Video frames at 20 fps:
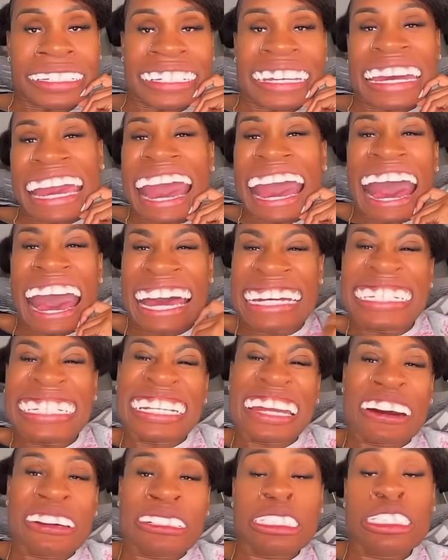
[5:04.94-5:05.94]
Yeah, I
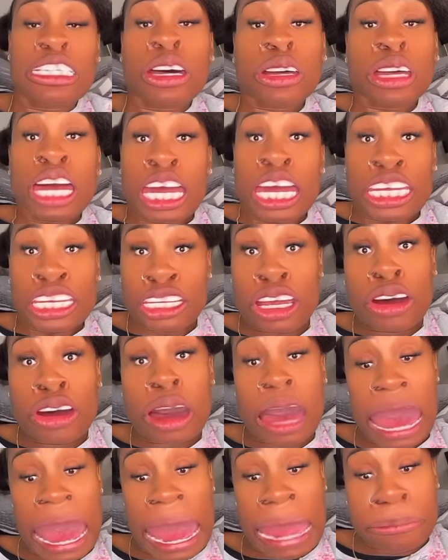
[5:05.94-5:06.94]
know. So, you
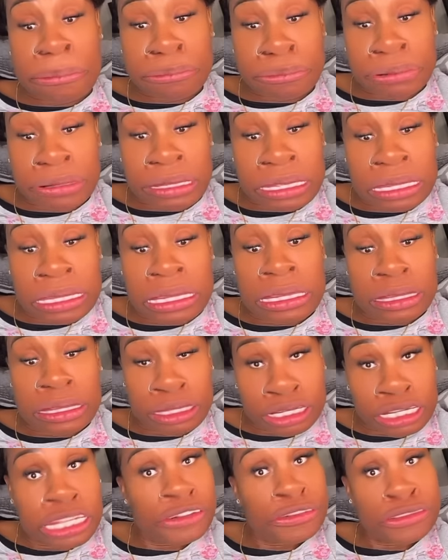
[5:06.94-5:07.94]
know, I'm really
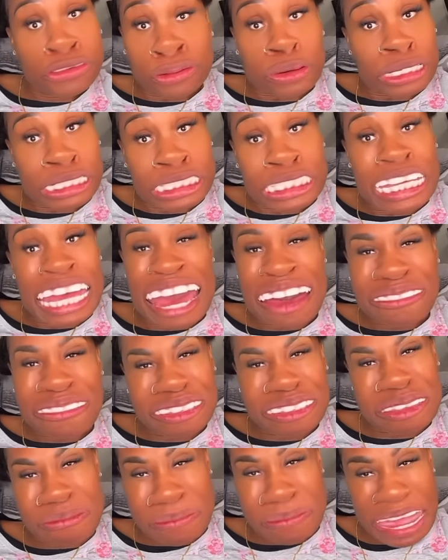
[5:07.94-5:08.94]
looking forward to
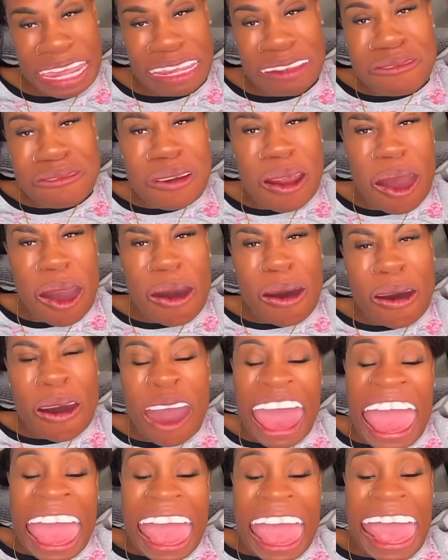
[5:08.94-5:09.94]
having the main
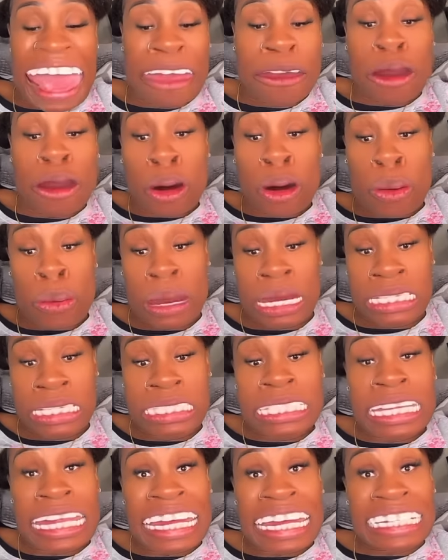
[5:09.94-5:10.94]
role. And
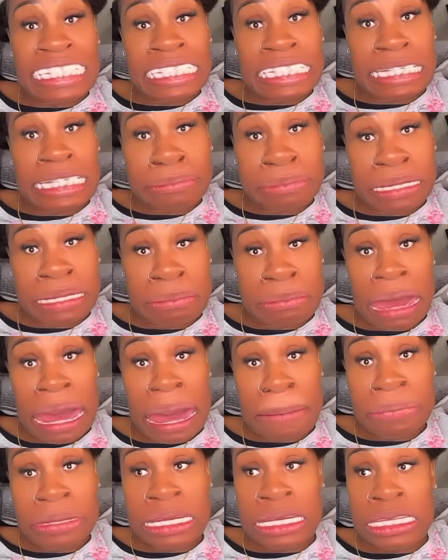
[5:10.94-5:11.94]
once they see me,
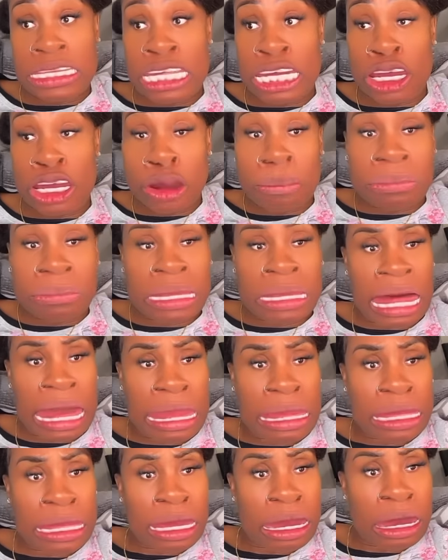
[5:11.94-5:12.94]
Mama, they're going to be
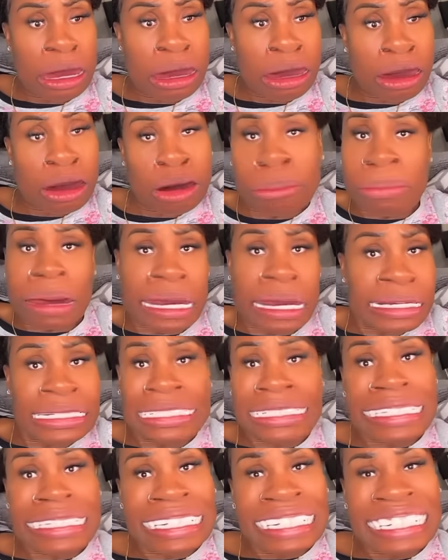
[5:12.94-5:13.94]
like, oh my
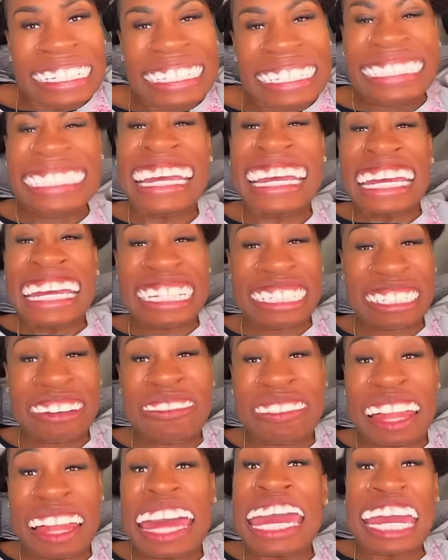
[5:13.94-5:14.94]
goodness, this is
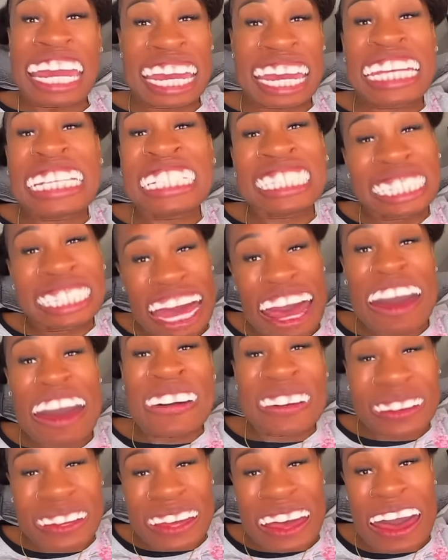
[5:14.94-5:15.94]
going to be like, it's
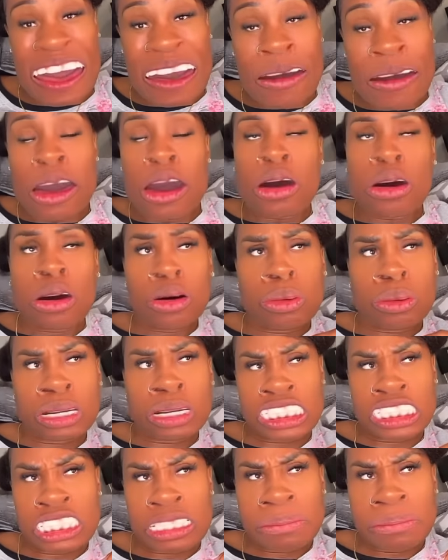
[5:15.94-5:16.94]
Coco. Oh,
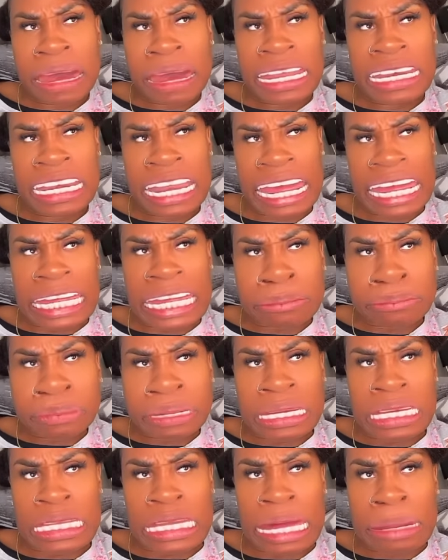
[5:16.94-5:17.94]
what should my name
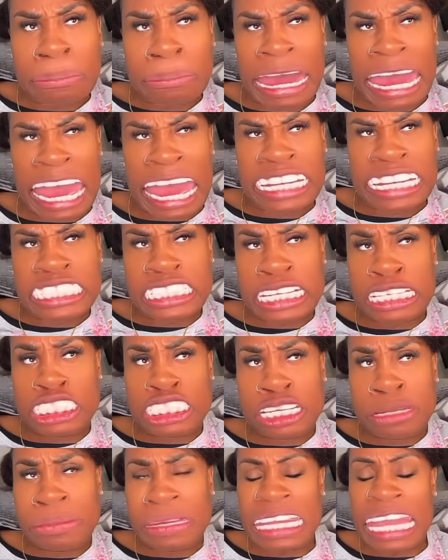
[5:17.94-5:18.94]
be? Like, my acting name
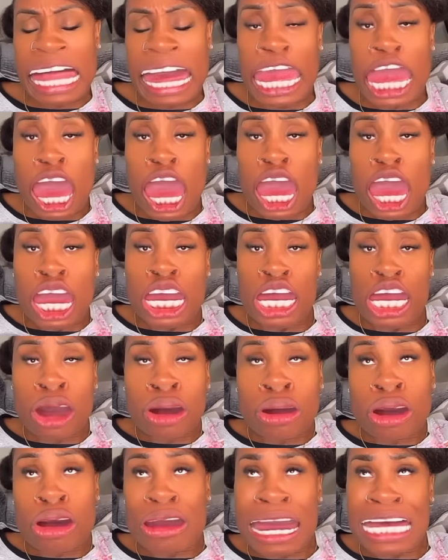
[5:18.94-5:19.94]
should be like,
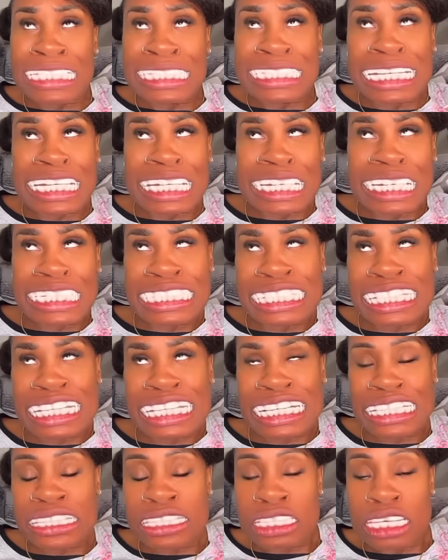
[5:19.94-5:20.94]
Coco Constantly
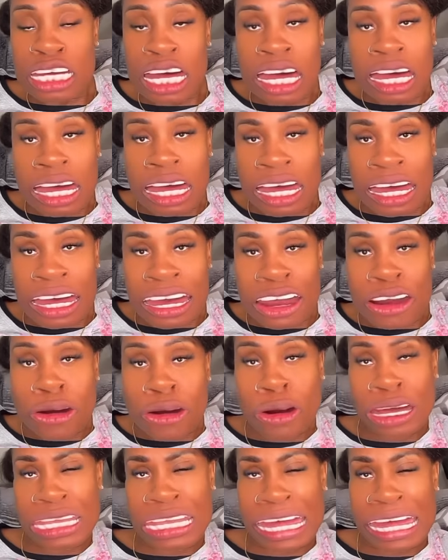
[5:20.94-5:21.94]
Sleeta,
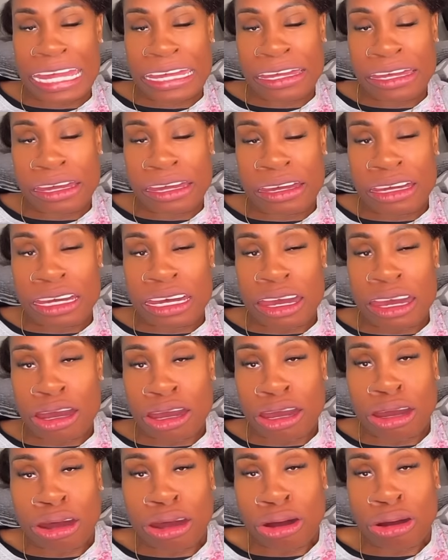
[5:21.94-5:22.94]
or like
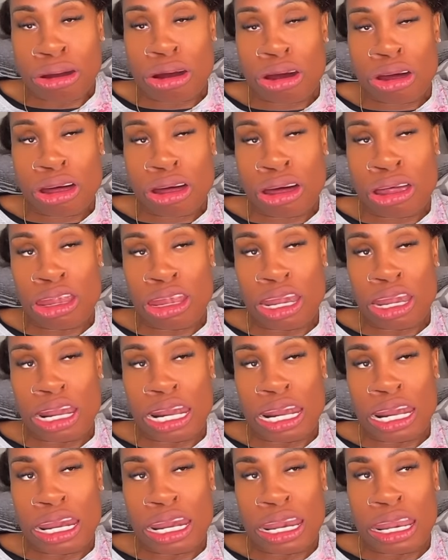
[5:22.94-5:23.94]
Coco
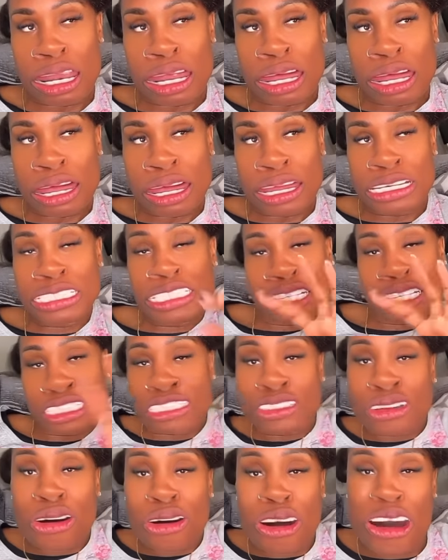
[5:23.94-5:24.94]
the
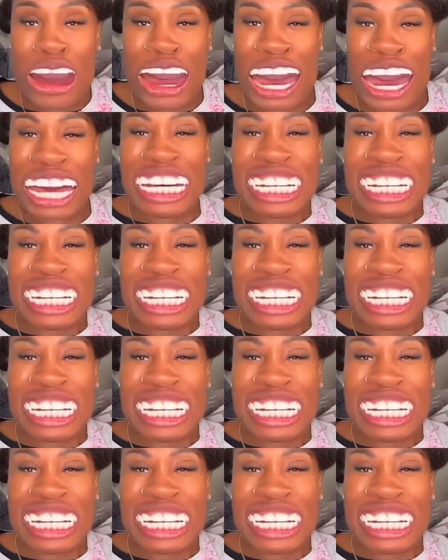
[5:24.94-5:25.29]
Store.